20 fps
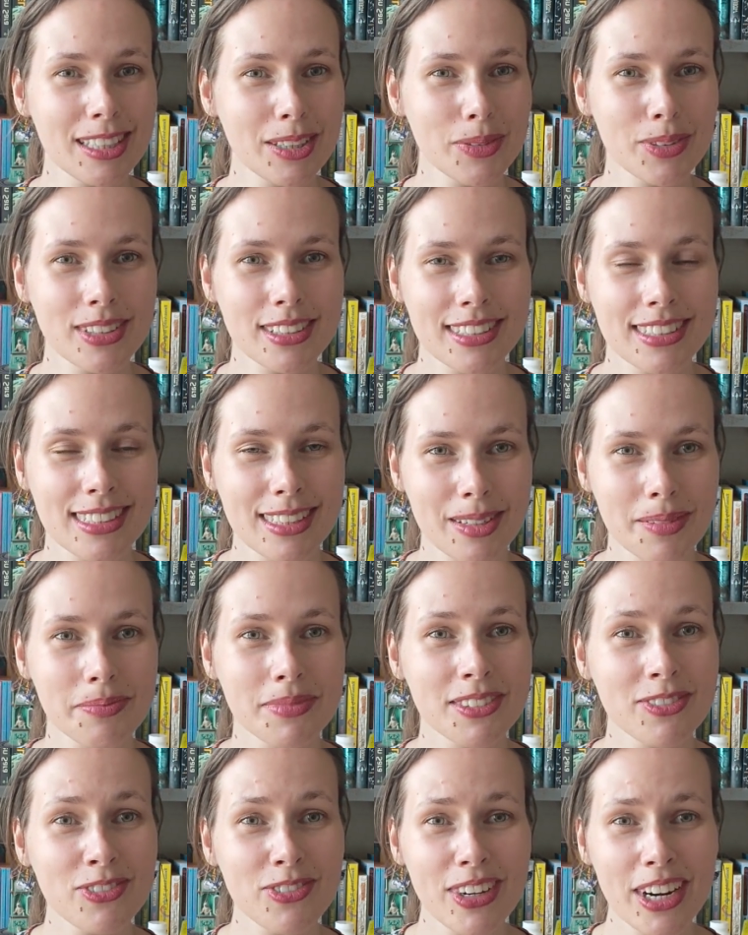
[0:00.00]
There were
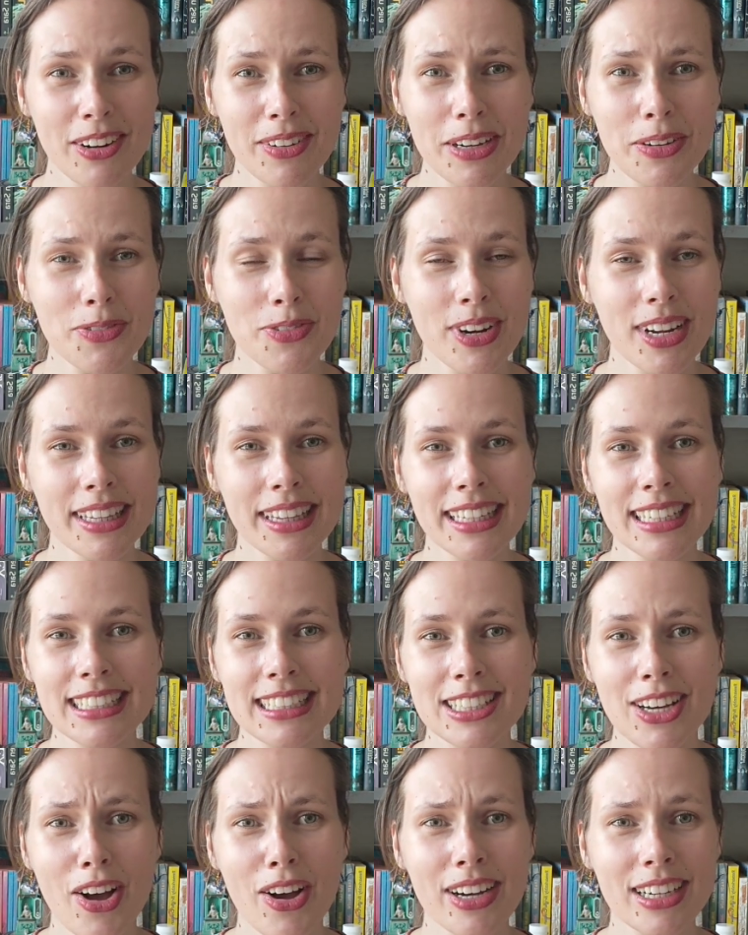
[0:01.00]
some very friendly
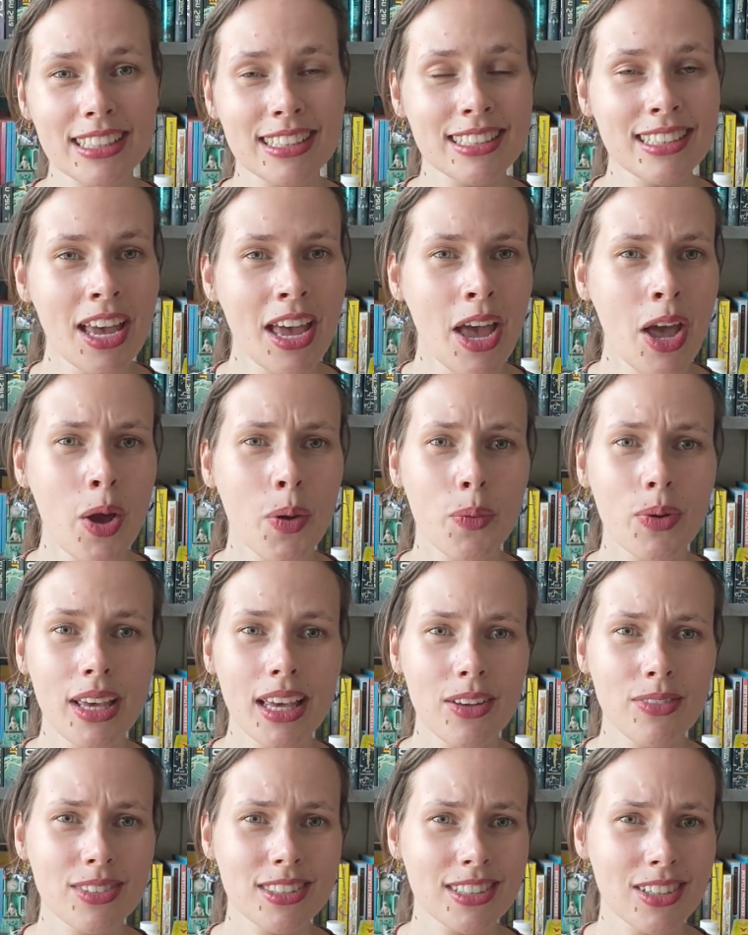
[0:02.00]
ducks. We
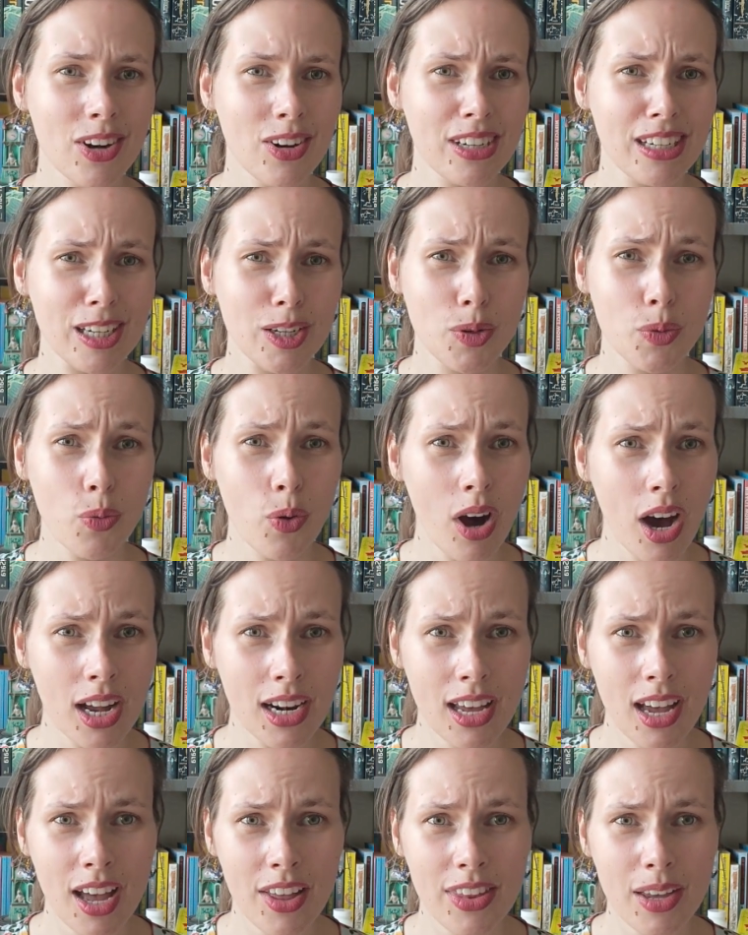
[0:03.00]
even saw an
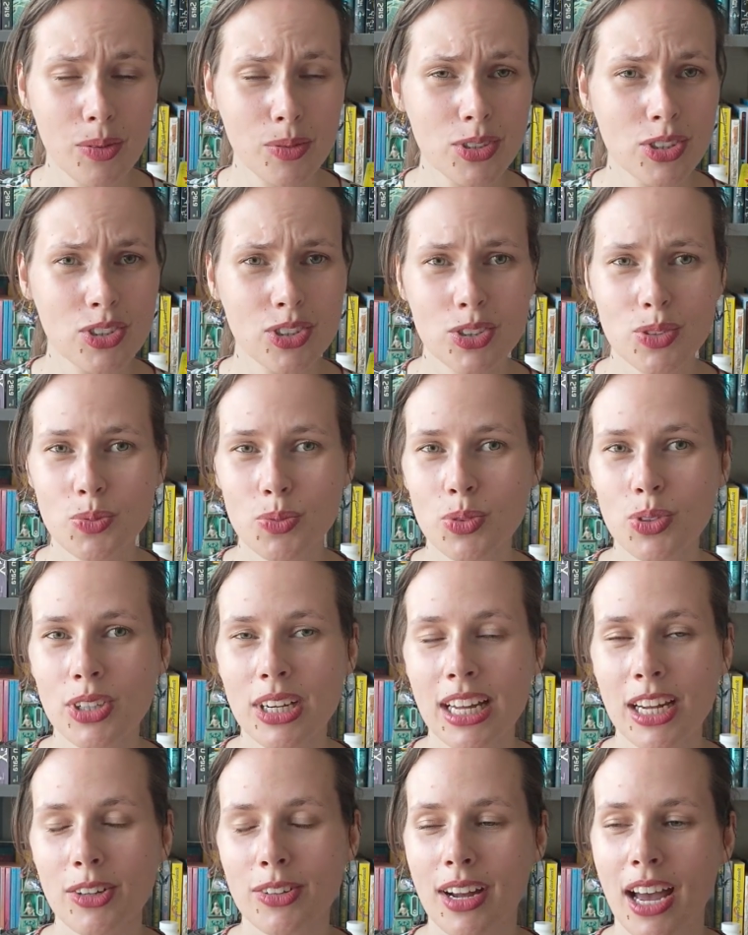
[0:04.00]
iguana that was just
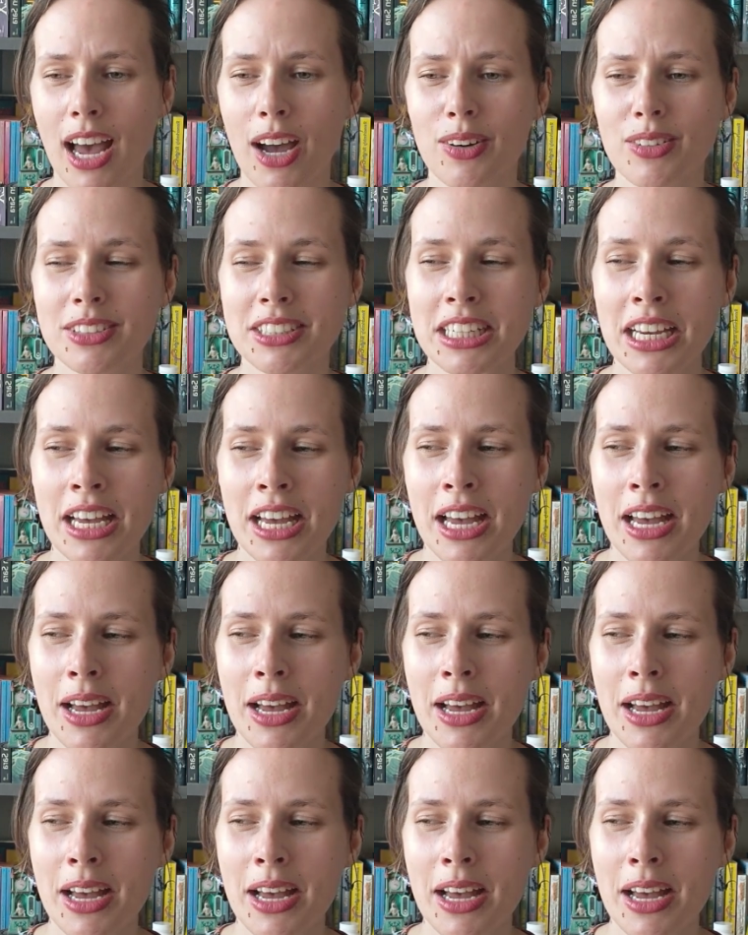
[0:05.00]
walking around.